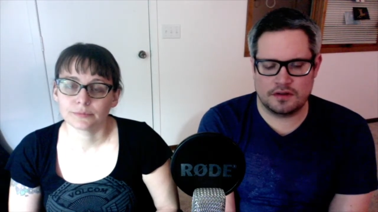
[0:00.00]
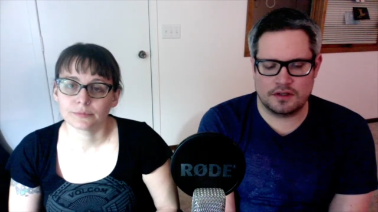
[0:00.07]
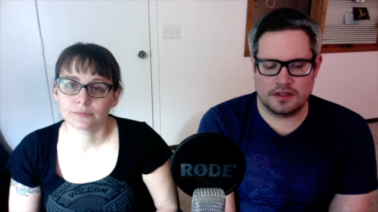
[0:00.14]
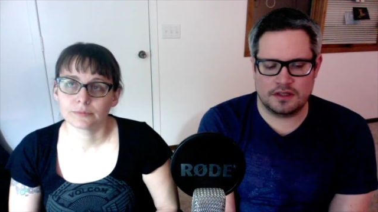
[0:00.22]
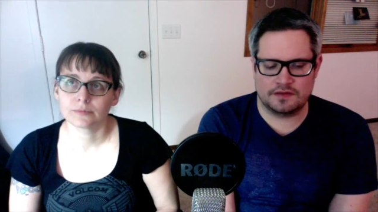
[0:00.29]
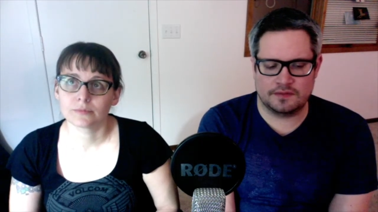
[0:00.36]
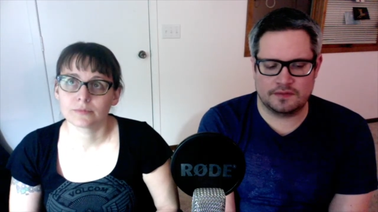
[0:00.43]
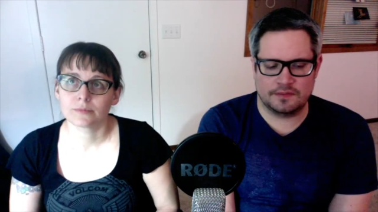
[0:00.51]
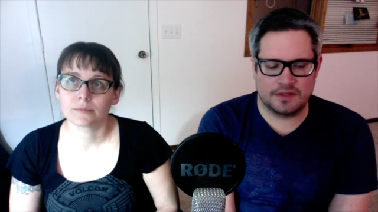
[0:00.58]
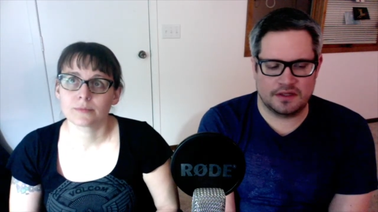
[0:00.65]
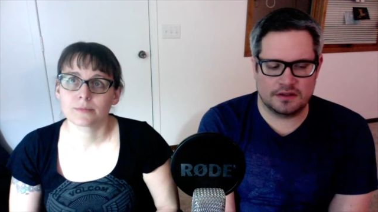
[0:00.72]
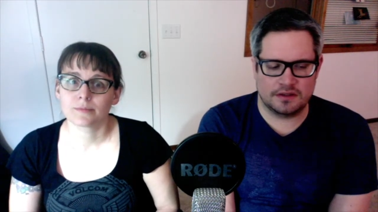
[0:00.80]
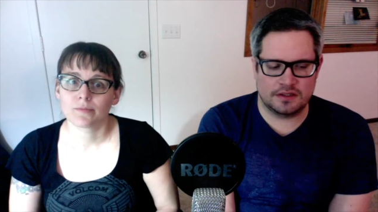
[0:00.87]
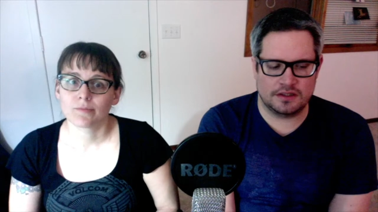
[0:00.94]
Speaker 1: eating
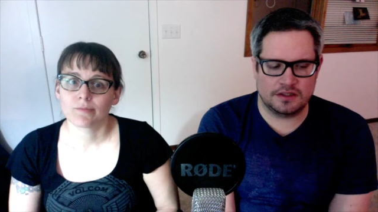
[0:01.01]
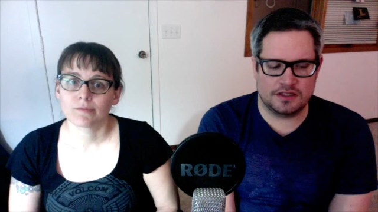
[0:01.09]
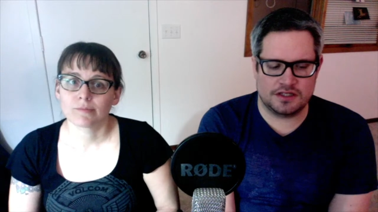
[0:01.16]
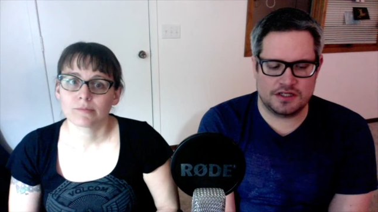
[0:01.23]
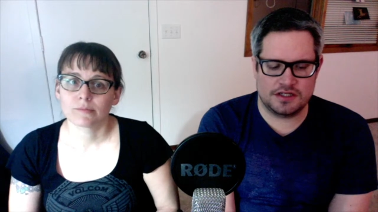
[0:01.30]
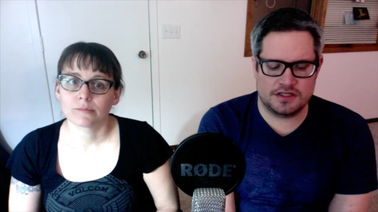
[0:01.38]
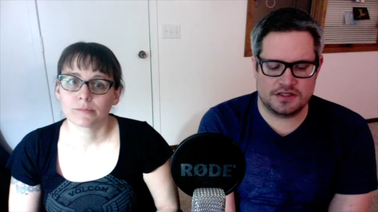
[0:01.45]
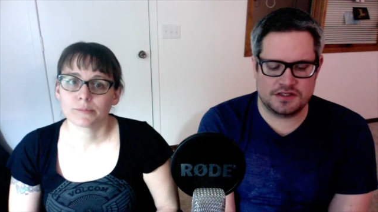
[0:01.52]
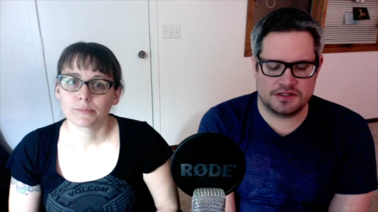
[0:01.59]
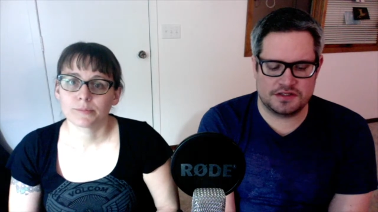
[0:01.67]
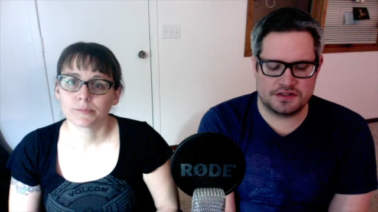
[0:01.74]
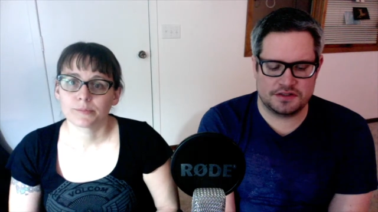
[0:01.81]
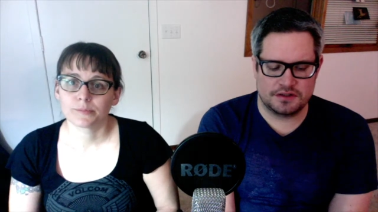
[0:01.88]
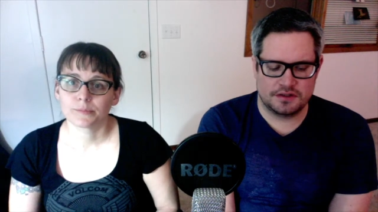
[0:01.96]
meat and eating cheese
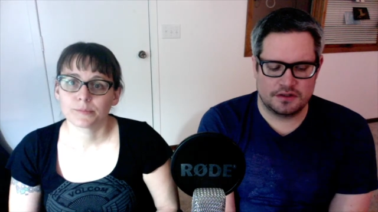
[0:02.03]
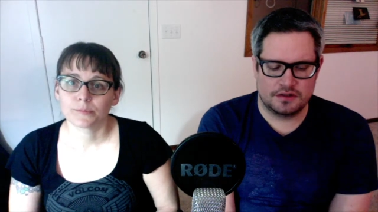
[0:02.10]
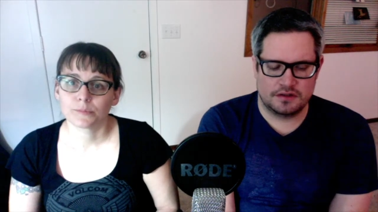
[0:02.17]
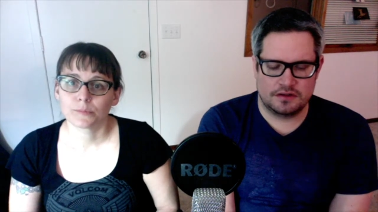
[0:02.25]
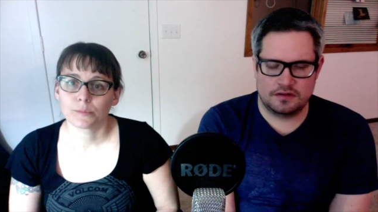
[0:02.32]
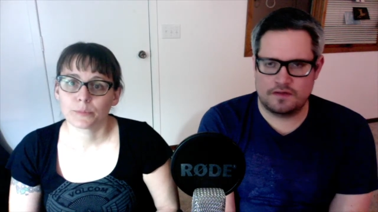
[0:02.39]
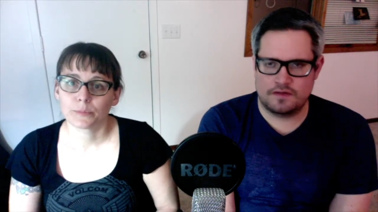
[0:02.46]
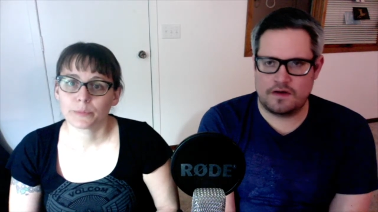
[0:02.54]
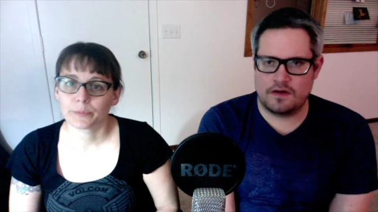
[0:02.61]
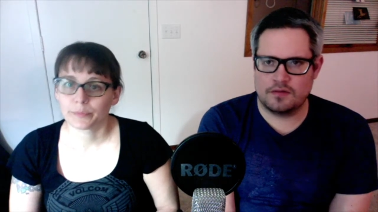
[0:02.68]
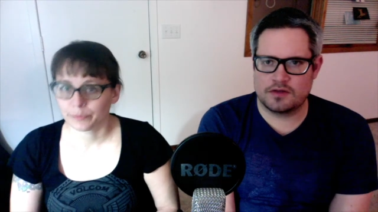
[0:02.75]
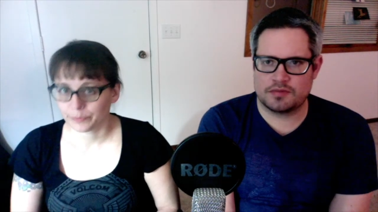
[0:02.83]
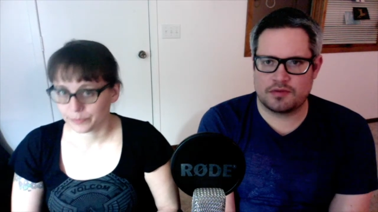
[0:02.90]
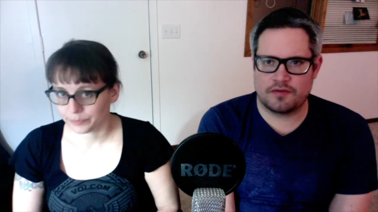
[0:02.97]
is is very
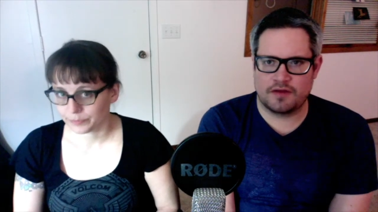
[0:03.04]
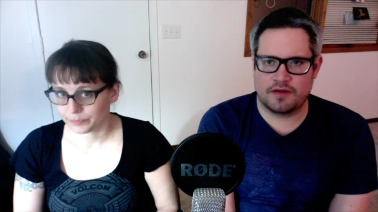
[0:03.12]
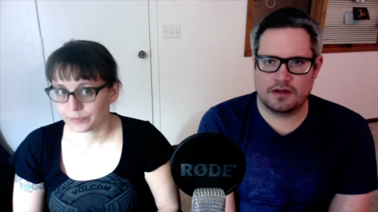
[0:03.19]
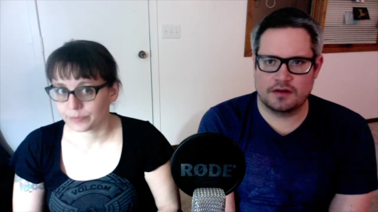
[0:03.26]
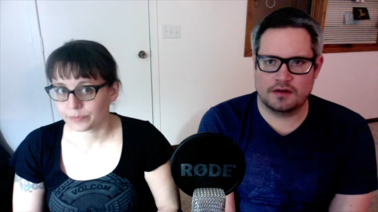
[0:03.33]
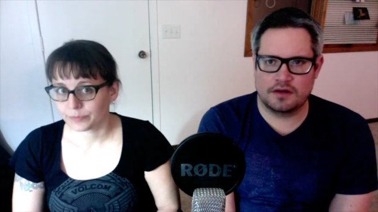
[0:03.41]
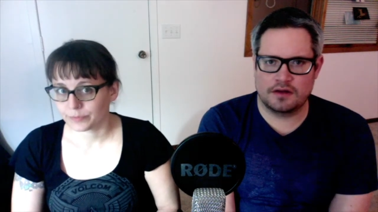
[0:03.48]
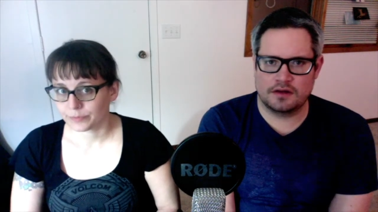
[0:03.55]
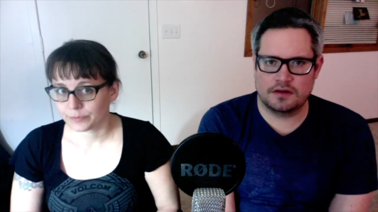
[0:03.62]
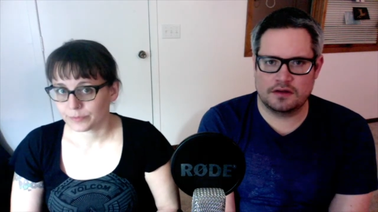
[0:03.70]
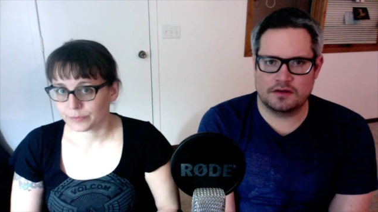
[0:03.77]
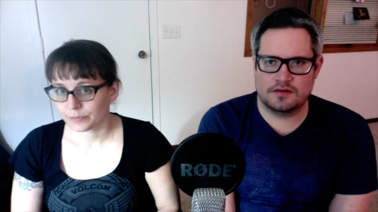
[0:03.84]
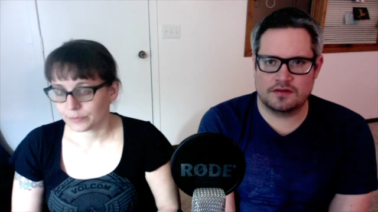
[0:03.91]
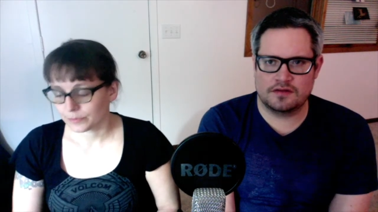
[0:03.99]
much prevalent and
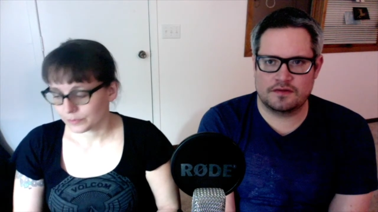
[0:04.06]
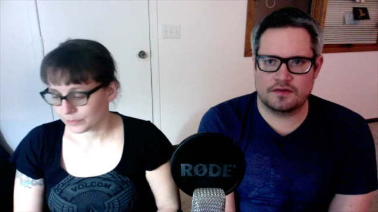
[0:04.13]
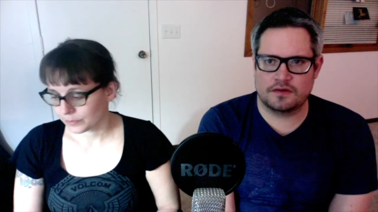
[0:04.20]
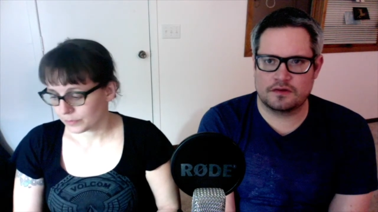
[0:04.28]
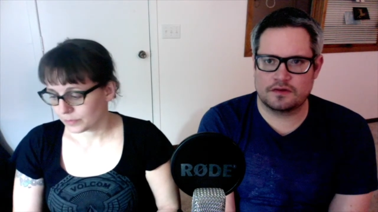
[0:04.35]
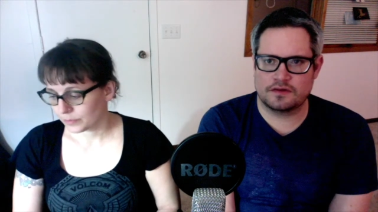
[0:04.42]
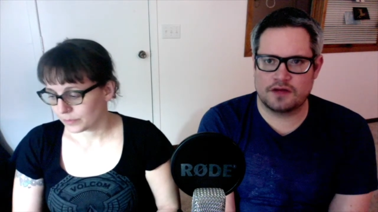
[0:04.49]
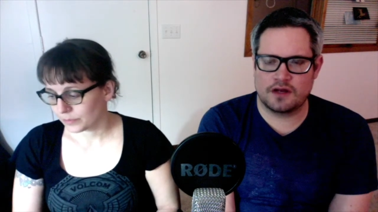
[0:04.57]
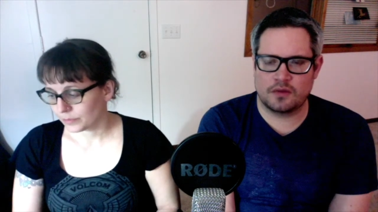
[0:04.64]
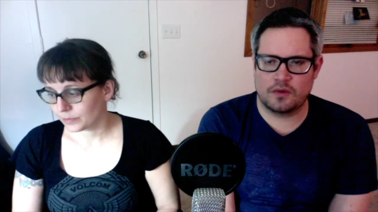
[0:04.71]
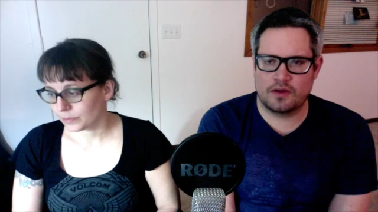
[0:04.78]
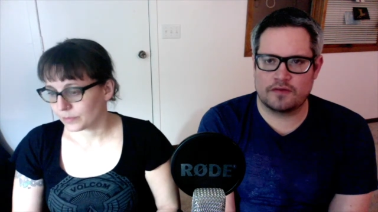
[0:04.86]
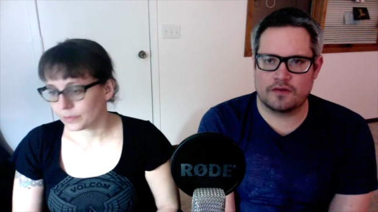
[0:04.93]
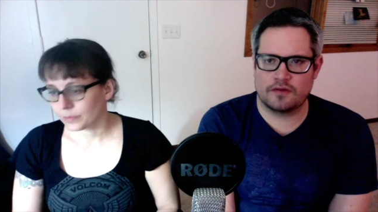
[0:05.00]
it's difficult to get
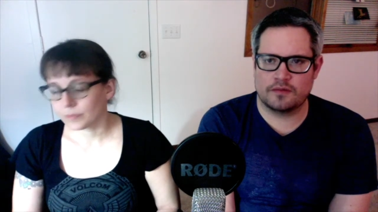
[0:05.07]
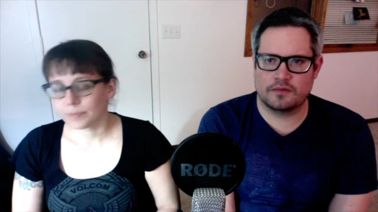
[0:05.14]
away from.